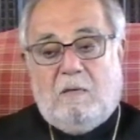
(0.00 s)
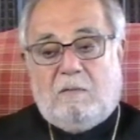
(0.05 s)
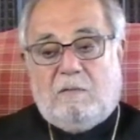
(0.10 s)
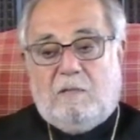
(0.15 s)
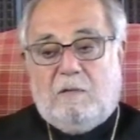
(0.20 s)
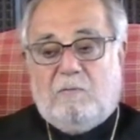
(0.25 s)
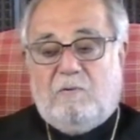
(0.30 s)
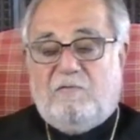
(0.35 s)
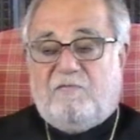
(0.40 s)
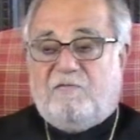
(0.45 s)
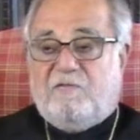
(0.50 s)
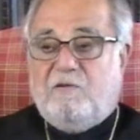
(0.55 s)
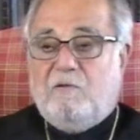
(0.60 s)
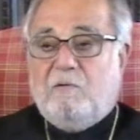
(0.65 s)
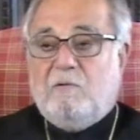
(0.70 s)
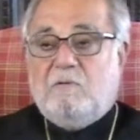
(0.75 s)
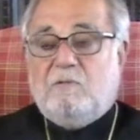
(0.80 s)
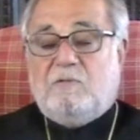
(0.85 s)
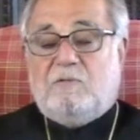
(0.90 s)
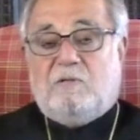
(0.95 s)
they
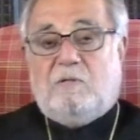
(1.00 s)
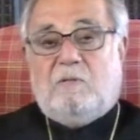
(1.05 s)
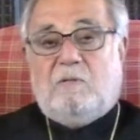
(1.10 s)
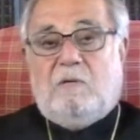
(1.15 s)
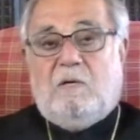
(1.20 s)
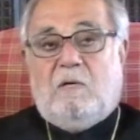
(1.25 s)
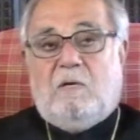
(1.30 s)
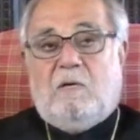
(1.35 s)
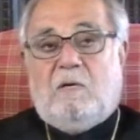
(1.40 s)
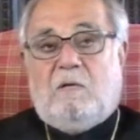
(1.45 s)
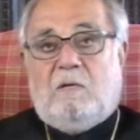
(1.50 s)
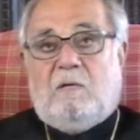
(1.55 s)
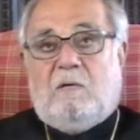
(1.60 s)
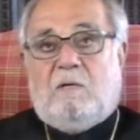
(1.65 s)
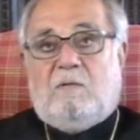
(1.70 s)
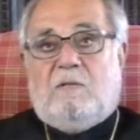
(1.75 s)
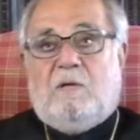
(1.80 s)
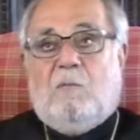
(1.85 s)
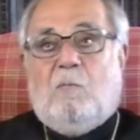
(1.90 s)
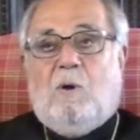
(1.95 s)
refused.
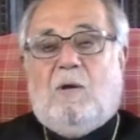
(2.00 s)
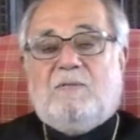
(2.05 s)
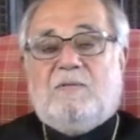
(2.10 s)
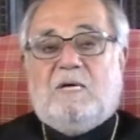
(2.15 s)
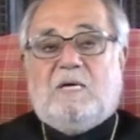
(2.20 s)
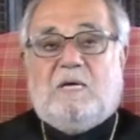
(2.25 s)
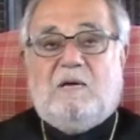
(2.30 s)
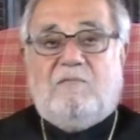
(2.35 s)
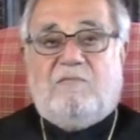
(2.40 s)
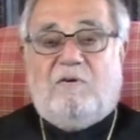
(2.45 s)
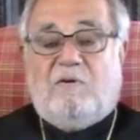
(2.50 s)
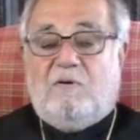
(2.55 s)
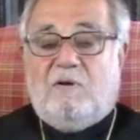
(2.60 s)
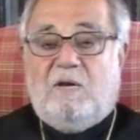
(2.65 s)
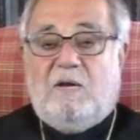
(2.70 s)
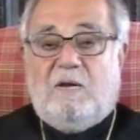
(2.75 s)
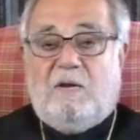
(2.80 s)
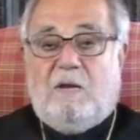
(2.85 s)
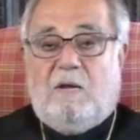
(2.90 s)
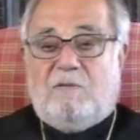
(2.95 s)
They wanted to give
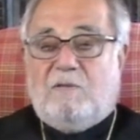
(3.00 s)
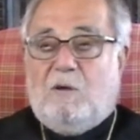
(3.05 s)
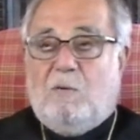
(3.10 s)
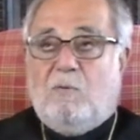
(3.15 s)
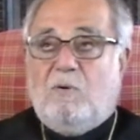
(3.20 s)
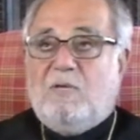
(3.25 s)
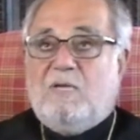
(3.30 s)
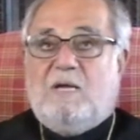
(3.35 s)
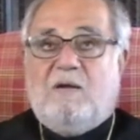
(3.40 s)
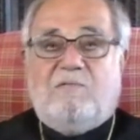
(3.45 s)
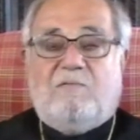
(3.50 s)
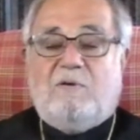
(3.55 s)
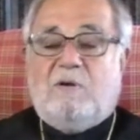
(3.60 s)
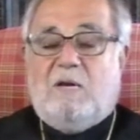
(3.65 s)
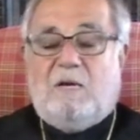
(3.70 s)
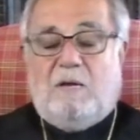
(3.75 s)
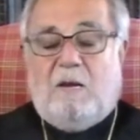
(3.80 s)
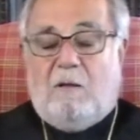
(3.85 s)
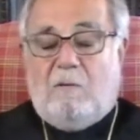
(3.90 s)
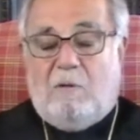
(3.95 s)
her they wouldn't give her
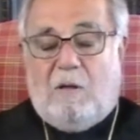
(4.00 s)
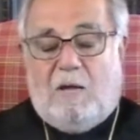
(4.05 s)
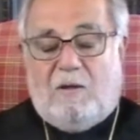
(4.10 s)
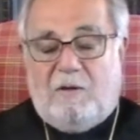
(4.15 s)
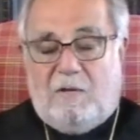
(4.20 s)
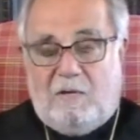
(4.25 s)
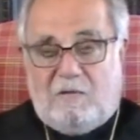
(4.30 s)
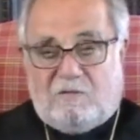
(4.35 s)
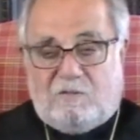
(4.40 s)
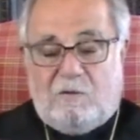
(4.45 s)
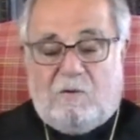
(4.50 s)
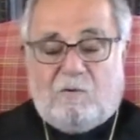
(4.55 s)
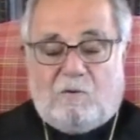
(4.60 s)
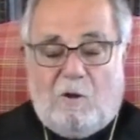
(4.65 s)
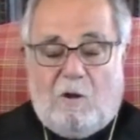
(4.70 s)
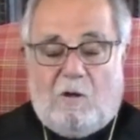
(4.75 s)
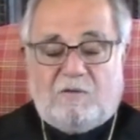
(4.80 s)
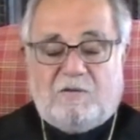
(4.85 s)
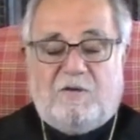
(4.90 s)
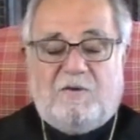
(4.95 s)
a
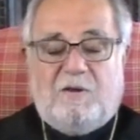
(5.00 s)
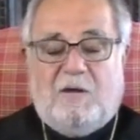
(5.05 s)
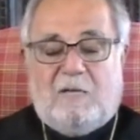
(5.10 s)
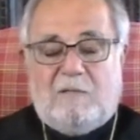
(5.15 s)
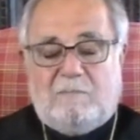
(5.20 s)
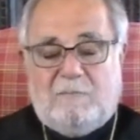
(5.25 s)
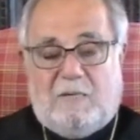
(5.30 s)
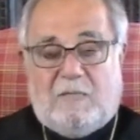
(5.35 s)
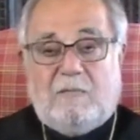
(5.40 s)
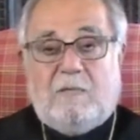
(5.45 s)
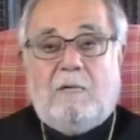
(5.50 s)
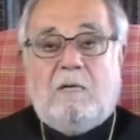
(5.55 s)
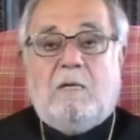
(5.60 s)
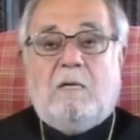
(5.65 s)
so-called annulment,